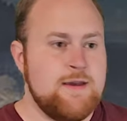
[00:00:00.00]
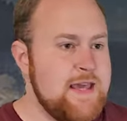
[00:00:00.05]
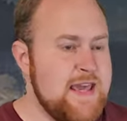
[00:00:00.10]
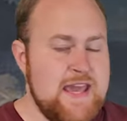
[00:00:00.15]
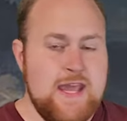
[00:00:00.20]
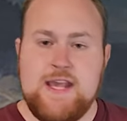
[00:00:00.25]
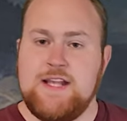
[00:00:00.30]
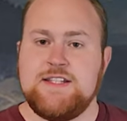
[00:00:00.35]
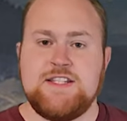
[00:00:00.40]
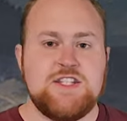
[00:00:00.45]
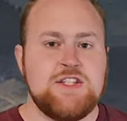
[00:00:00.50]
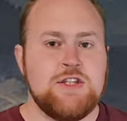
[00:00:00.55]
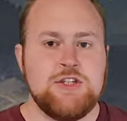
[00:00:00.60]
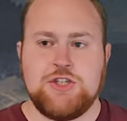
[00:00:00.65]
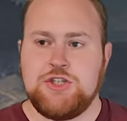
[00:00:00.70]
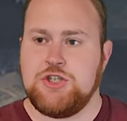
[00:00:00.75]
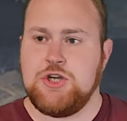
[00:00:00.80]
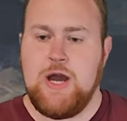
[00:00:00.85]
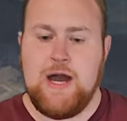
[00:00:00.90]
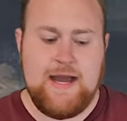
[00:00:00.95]

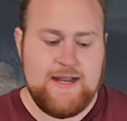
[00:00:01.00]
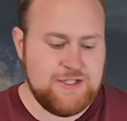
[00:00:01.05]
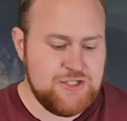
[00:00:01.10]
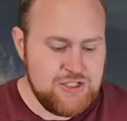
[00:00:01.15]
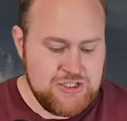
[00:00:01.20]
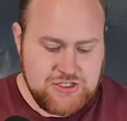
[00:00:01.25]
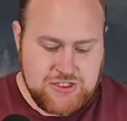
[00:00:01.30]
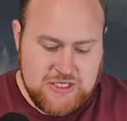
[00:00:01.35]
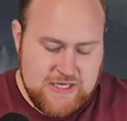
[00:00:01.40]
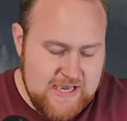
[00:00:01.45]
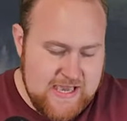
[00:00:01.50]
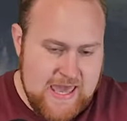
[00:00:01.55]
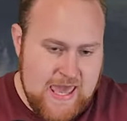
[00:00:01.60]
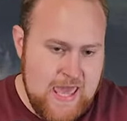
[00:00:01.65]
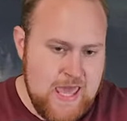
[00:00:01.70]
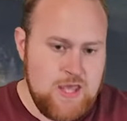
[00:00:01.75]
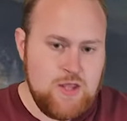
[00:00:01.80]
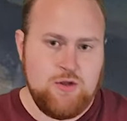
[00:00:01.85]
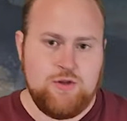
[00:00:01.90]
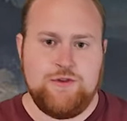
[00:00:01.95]
Insta-shot, just
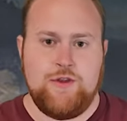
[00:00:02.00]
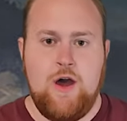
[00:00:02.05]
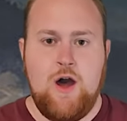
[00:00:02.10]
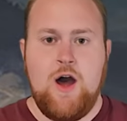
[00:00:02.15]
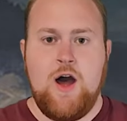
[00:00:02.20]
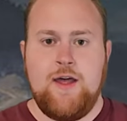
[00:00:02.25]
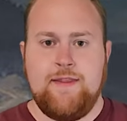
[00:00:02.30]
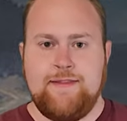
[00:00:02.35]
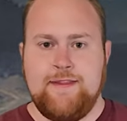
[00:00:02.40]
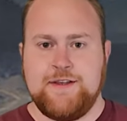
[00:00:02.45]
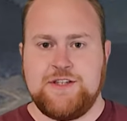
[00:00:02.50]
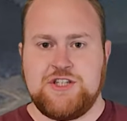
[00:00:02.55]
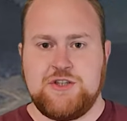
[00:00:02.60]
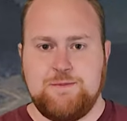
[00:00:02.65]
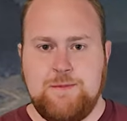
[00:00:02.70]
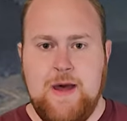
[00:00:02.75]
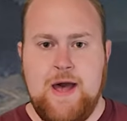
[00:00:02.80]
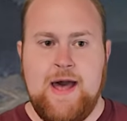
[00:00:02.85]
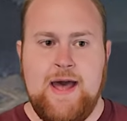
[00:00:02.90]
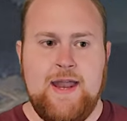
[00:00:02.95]
killed on the
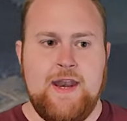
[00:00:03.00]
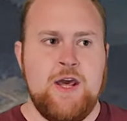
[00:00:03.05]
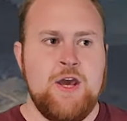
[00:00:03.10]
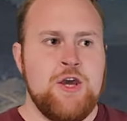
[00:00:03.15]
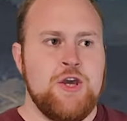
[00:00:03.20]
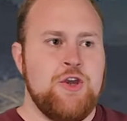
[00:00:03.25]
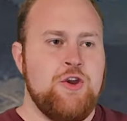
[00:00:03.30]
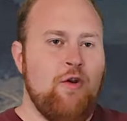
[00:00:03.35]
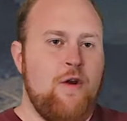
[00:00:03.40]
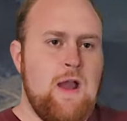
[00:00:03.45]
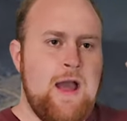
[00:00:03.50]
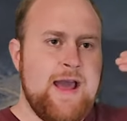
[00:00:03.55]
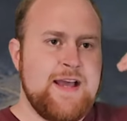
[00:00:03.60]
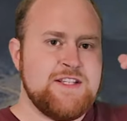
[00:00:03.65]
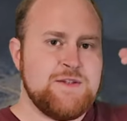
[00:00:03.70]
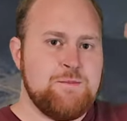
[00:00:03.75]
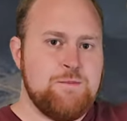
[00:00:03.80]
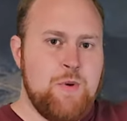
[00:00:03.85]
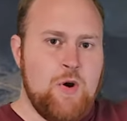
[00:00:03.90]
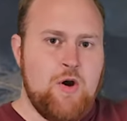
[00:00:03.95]
spot. Your
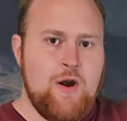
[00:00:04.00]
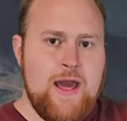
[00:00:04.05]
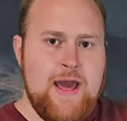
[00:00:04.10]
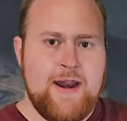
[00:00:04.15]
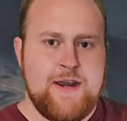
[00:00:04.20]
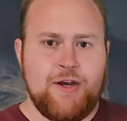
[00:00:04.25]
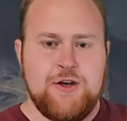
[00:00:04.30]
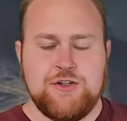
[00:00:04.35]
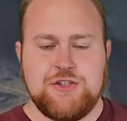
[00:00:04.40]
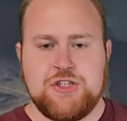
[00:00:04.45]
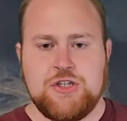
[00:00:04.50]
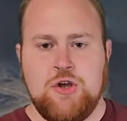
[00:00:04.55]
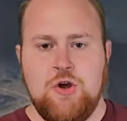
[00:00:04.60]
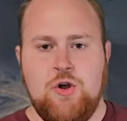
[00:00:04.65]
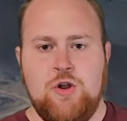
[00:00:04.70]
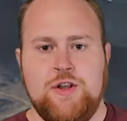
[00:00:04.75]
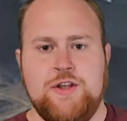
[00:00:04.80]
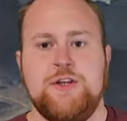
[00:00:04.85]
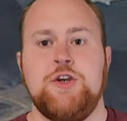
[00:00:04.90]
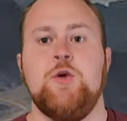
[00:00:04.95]
eyes burn out of your
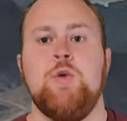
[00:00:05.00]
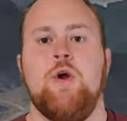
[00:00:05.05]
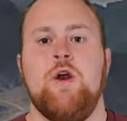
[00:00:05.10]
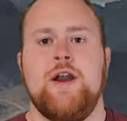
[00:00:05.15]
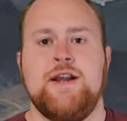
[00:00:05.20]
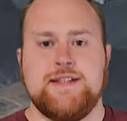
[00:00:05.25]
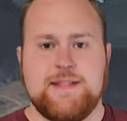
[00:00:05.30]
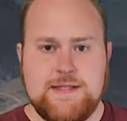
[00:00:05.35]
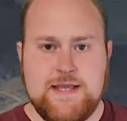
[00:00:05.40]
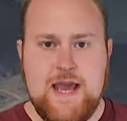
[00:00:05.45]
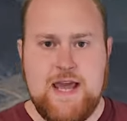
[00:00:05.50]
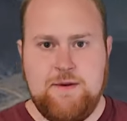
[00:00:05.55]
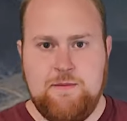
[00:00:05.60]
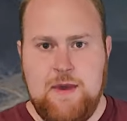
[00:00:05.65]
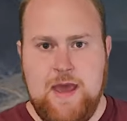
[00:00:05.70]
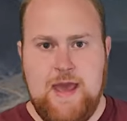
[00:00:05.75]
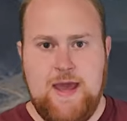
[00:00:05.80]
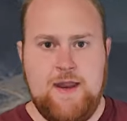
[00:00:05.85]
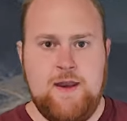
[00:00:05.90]
skull and you are a dead man.